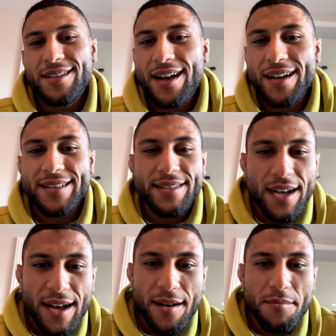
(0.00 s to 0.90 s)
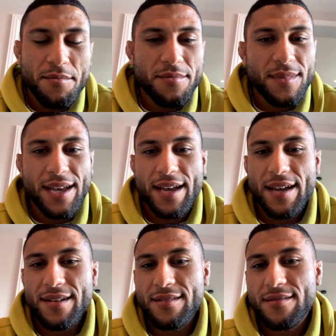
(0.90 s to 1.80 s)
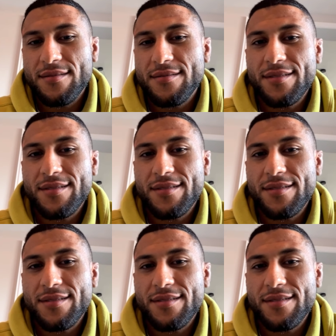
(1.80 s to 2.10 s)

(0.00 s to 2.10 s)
young and dumb, and,